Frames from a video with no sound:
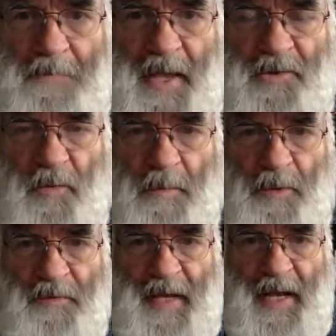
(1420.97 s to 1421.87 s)
as we're
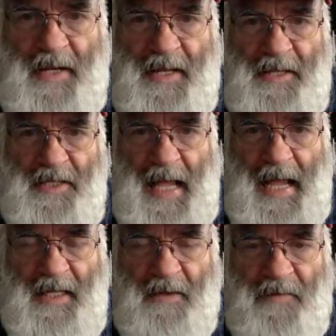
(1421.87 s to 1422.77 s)
moving into the
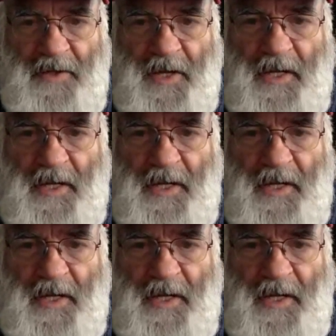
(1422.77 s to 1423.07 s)
state convention.